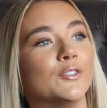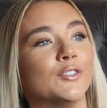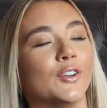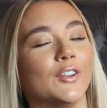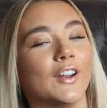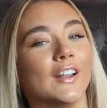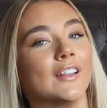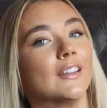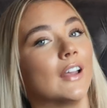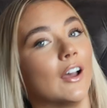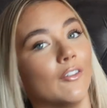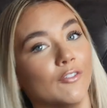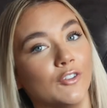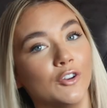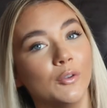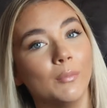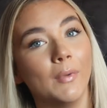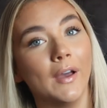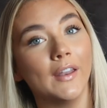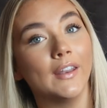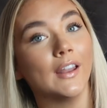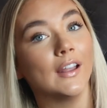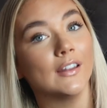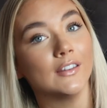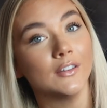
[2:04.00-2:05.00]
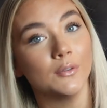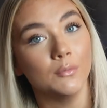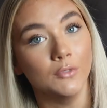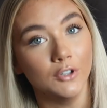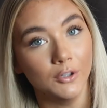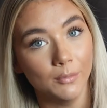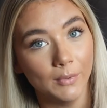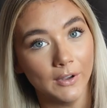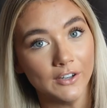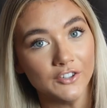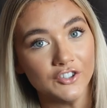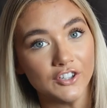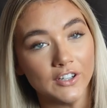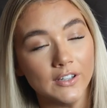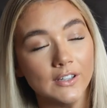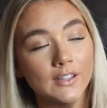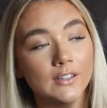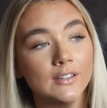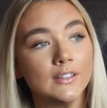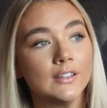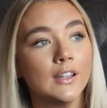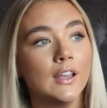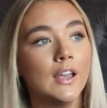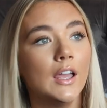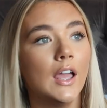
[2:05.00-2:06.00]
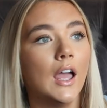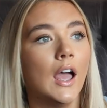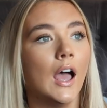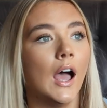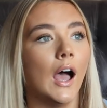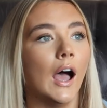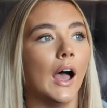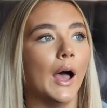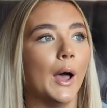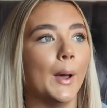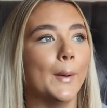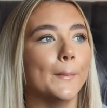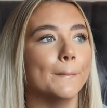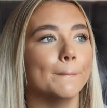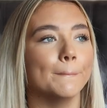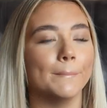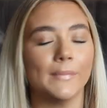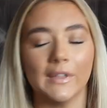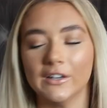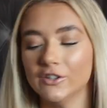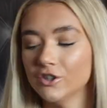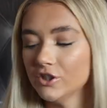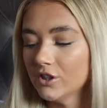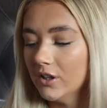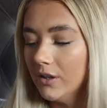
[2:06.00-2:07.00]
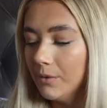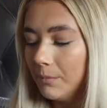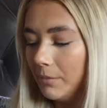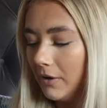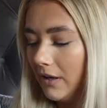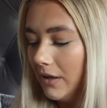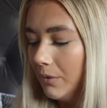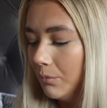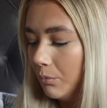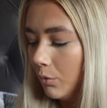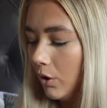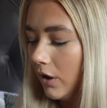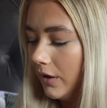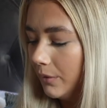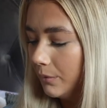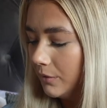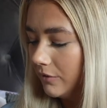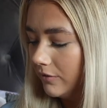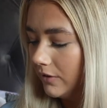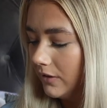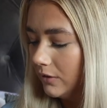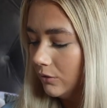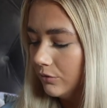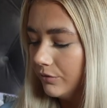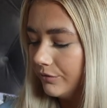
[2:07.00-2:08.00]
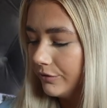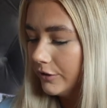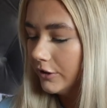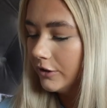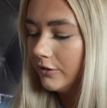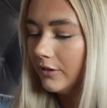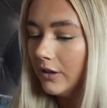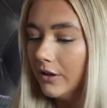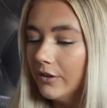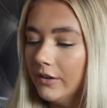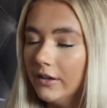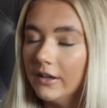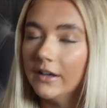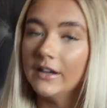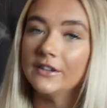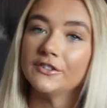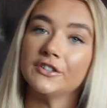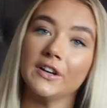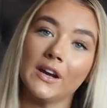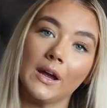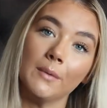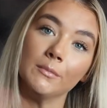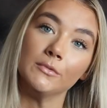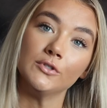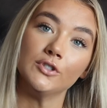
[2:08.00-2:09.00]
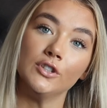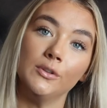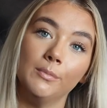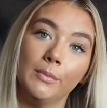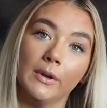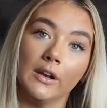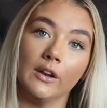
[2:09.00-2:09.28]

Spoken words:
was so nice to have a new bed and some new bed sheets. They're just like plain white with a little frill around the edge. They came with two